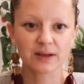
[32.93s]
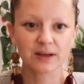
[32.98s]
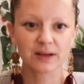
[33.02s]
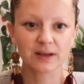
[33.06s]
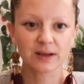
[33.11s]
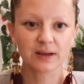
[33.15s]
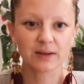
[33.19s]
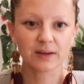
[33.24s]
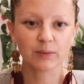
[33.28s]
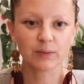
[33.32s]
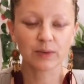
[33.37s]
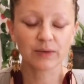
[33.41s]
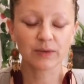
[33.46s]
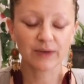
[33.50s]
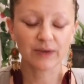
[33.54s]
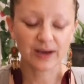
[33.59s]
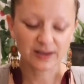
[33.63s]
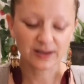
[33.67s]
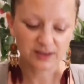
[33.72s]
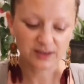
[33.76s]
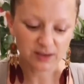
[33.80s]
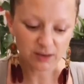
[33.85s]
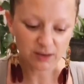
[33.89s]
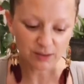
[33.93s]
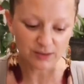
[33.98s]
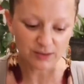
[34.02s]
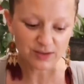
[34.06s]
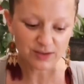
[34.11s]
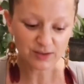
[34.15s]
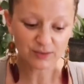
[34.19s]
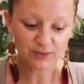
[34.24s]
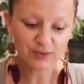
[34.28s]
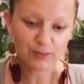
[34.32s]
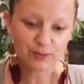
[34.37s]
we've had lots
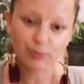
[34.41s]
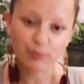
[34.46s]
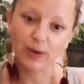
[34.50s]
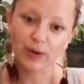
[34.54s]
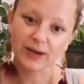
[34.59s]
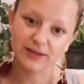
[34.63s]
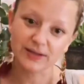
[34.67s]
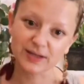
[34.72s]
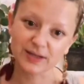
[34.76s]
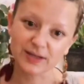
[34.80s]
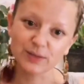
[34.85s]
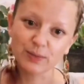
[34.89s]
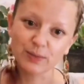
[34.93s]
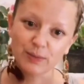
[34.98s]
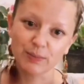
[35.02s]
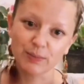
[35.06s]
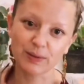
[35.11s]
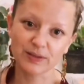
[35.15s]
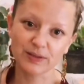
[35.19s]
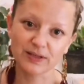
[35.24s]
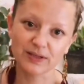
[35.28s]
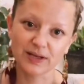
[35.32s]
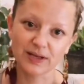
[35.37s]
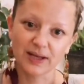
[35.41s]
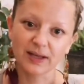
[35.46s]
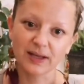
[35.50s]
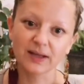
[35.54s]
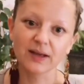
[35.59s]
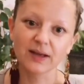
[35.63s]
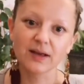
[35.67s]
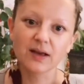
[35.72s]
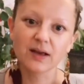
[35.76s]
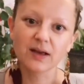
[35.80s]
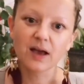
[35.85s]
and lots of practice with buttoning,
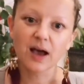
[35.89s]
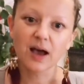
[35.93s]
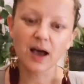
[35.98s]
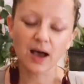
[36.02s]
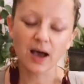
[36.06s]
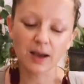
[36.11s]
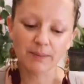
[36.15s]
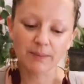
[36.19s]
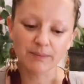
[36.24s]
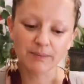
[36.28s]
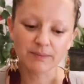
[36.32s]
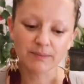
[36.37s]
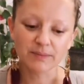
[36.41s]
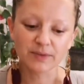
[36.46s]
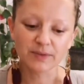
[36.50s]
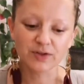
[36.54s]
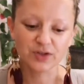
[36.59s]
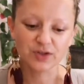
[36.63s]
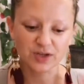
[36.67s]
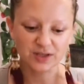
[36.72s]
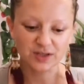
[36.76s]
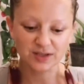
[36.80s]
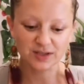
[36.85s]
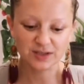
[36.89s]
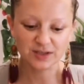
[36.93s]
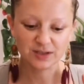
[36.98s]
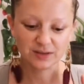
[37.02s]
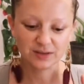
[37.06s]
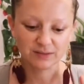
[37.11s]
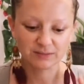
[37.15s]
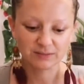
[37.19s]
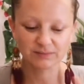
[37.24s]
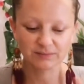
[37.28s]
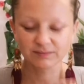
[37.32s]
just
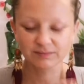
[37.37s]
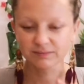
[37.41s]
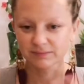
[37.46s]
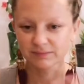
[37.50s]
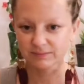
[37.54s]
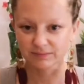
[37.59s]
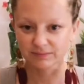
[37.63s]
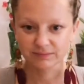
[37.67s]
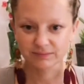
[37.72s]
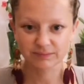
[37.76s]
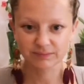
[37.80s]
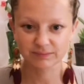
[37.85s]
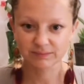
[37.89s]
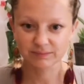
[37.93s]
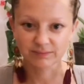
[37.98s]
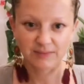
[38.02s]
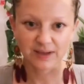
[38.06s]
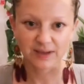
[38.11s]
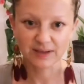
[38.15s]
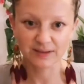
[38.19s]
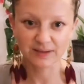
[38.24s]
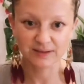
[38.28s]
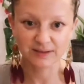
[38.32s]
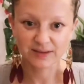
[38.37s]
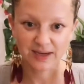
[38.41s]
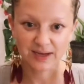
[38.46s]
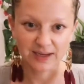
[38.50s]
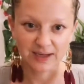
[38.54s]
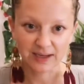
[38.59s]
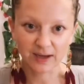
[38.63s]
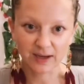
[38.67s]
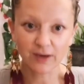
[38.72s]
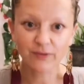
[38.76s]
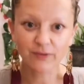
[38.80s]
in
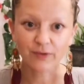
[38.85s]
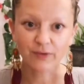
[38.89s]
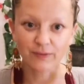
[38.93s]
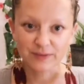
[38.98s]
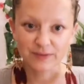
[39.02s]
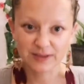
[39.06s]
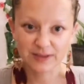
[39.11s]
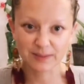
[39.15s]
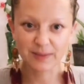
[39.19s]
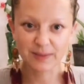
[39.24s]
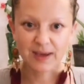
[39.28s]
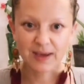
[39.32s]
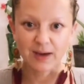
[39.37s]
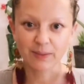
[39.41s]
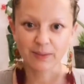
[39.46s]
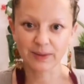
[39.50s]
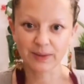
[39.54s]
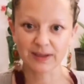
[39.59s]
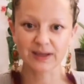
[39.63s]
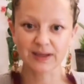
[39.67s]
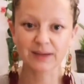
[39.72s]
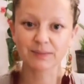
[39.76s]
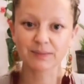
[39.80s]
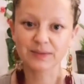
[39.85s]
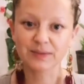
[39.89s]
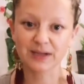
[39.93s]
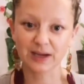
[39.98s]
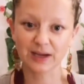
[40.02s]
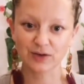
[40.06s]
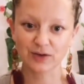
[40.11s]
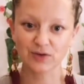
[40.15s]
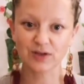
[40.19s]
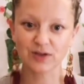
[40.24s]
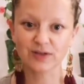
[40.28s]
daily life, obviously me helping him to
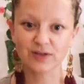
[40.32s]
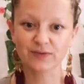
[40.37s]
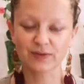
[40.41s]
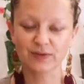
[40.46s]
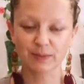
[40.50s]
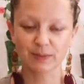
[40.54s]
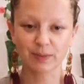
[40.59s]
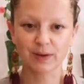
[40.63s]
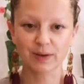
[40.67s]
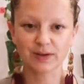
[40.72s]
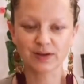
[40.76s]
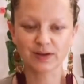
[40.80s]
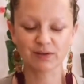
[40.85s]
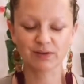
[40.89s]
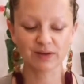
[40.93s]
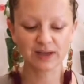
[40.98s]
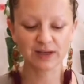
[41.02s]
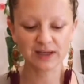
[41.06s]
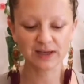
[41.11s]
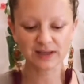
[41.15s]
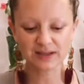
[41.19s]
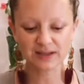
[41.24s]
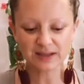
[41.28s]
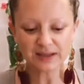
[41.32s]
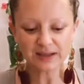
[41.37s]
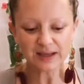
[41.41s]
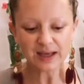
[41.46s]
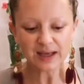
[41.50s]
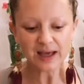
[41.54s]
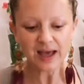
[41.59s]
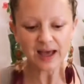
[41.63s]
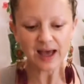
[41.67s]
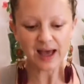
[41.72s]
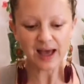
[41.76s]
get dressed for the past 3 years.
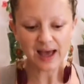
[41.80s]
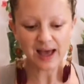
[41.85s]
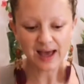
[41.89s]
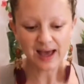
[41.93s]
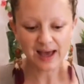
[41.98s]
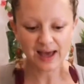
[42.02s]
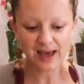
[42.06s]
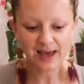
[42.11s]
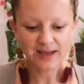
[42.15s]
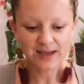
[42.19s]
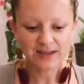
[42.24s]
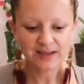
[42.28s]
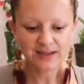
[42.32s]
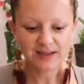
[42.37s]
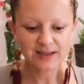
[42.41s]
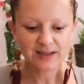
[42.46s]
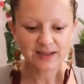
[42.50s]
And